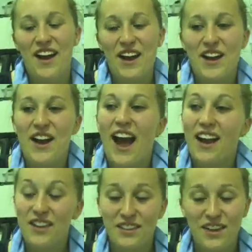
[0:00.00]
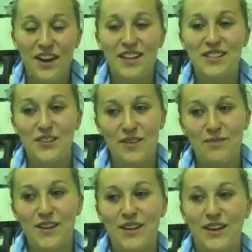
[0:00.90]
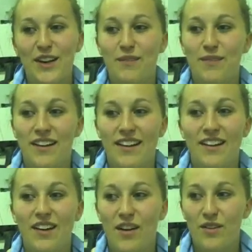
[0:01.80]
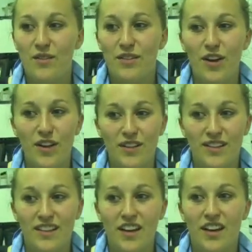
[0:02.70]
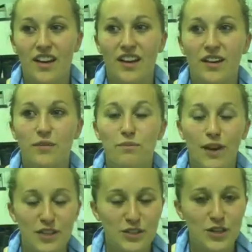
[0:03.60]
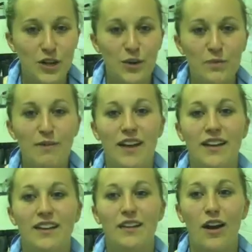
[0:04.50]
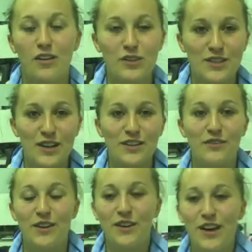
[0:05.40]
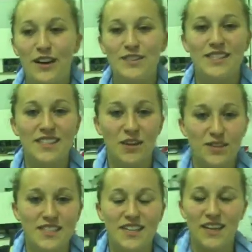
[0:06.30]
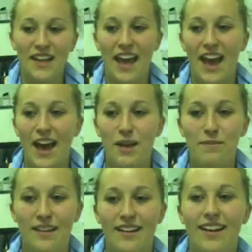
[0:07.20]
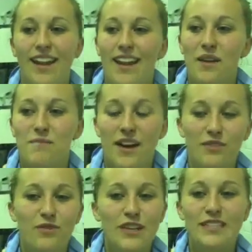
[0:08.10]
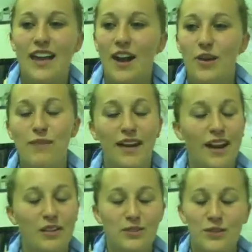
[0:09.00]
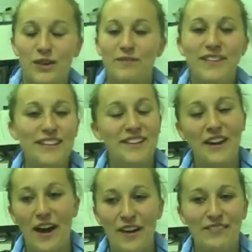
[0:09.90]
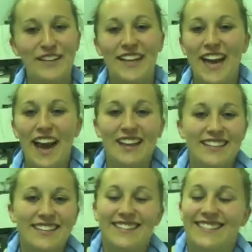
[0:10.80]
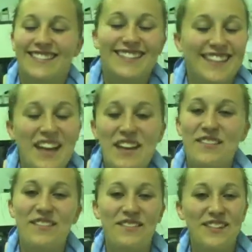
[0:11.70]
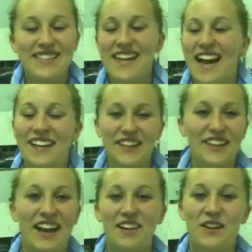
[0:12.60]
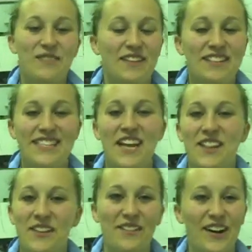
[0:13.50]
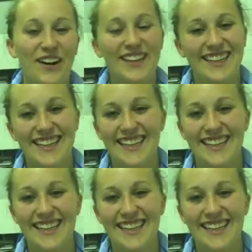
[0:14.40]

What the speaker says: I thought I swam pretty good, but on the breaststroke, my goggles started to fall off since I wasn't in a cap, and by the freestyle, my goggles were completely off, and it was not good. I could barely see the wall.